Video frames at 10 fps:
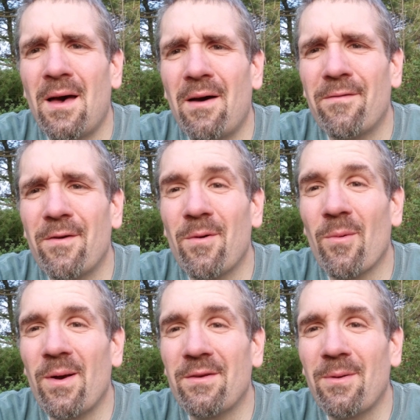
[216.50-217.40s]
a few more
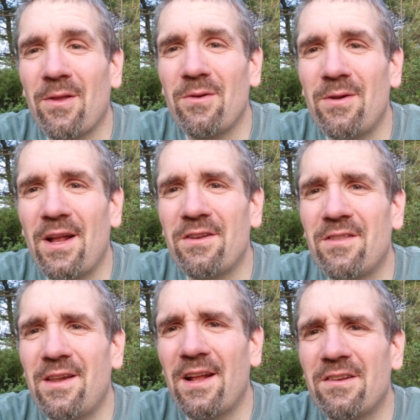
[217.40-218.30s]
weeks, but I'll do nature,
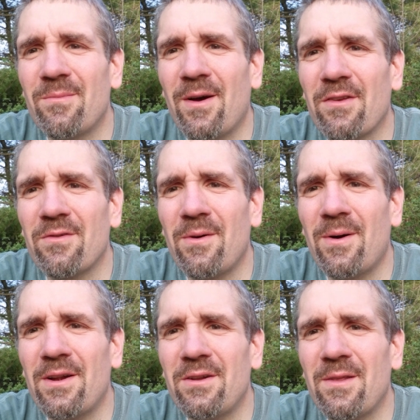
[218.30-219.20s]
the nature bus if I
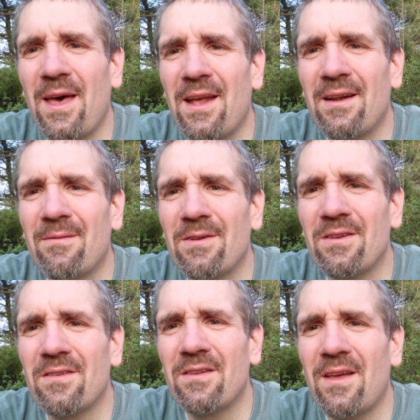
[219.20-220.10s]
want to do that, which
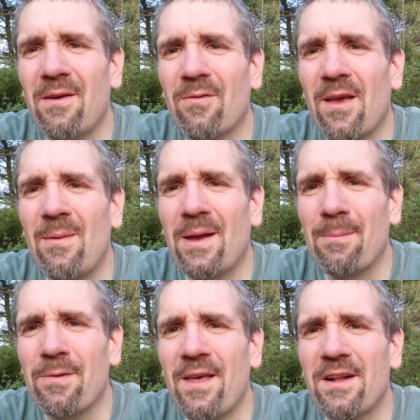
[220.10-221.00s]
is a night great way to get
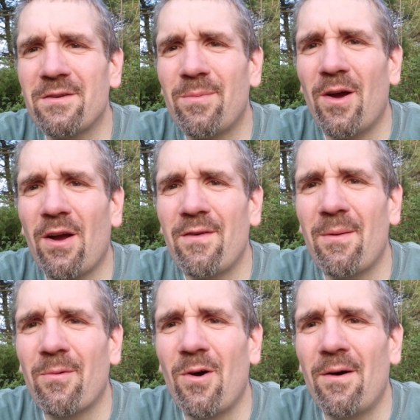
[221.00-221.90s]
to Thatcher Park
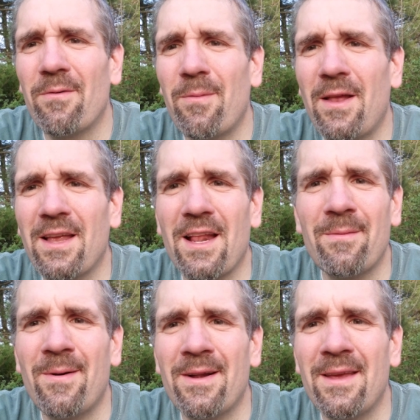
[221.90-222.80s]
without spending any
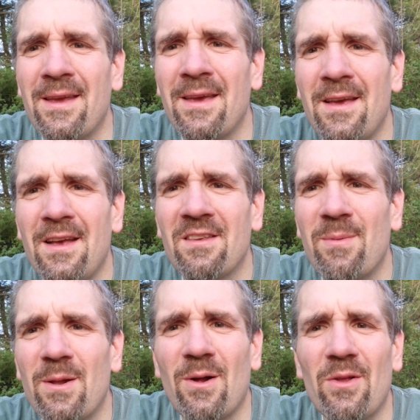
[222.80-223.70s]
money.
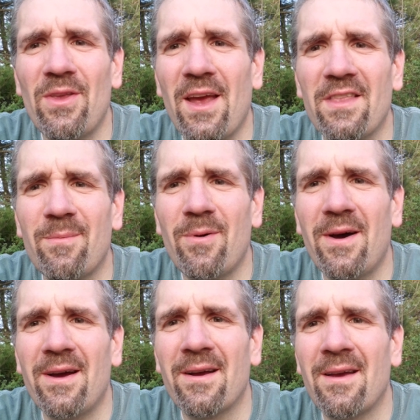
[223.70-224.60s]
Spend all day at the
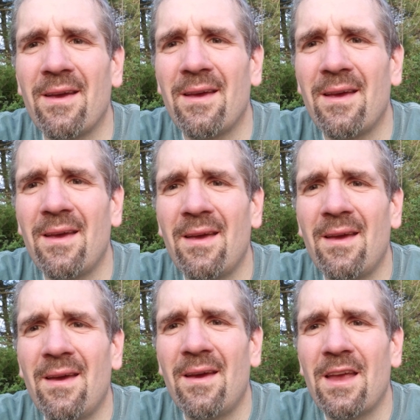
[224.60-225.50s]
park,
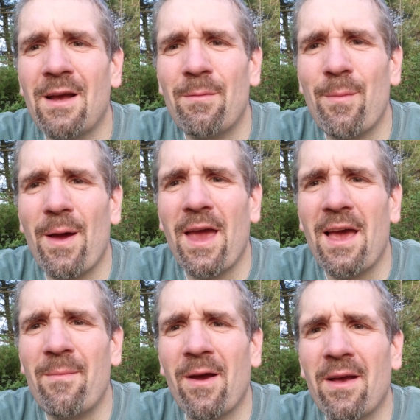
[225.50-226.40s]
you know, my
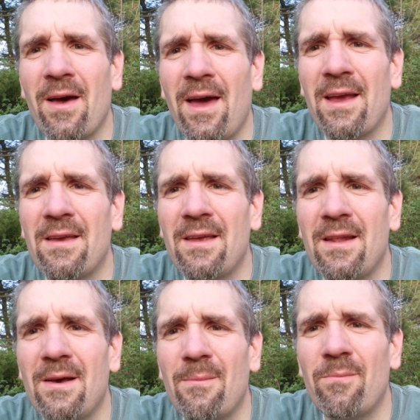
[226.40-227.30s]
hammock, hike, you
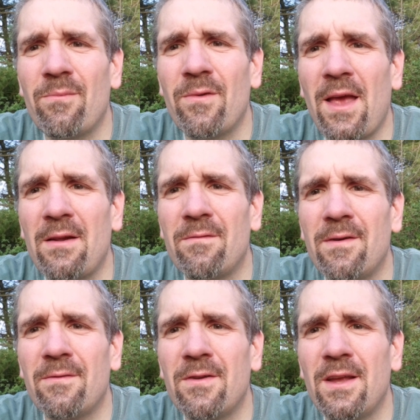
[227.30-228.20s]
know, 10,
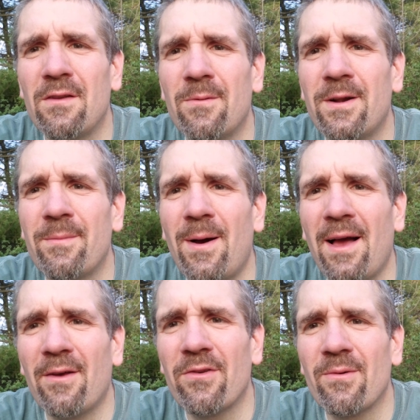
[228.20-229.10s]
15, 20
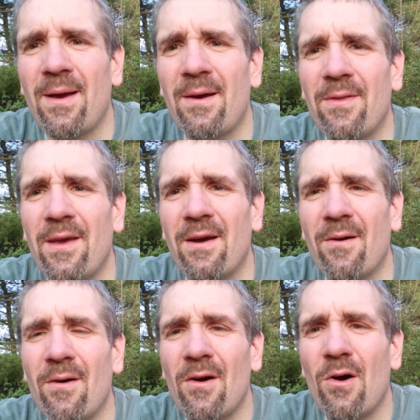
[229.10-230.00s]
miles around there.
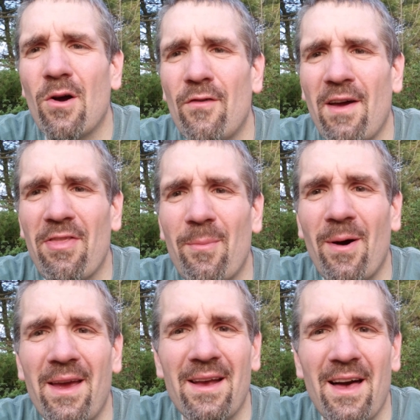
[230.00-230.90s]
Or if I have the
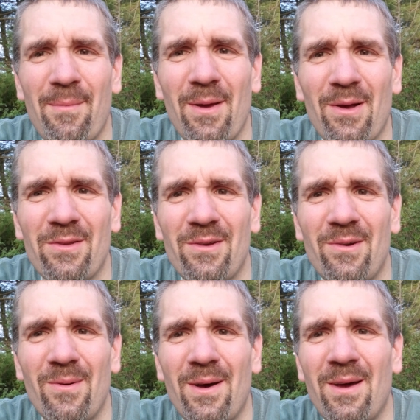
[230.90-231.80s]
bike, I'll be able
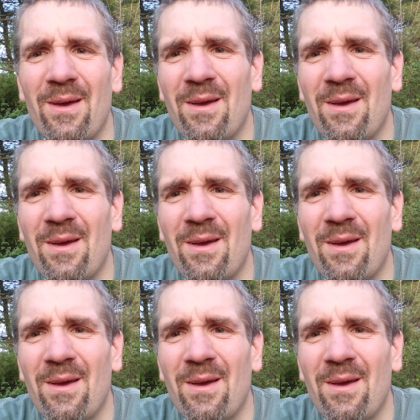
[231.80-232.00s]
to. Uh,